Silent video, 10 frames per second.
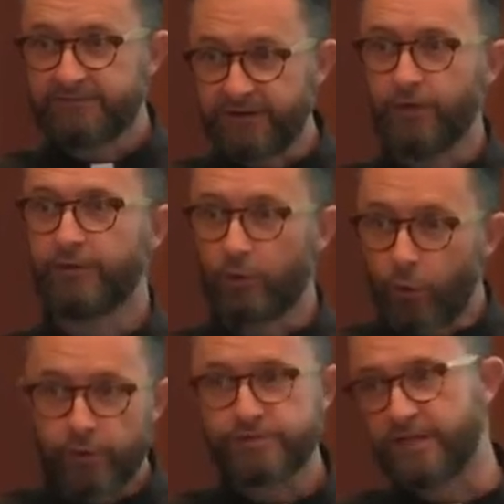follow the
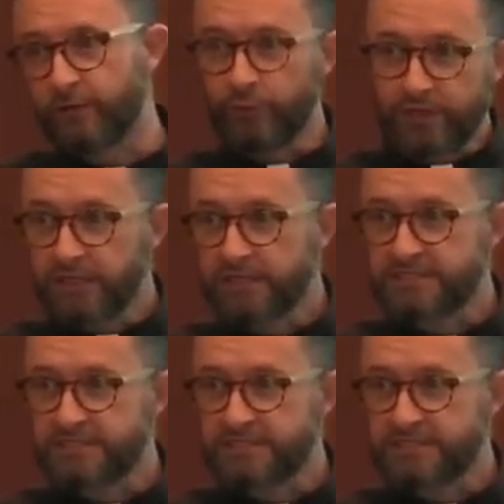orders? Are they really going to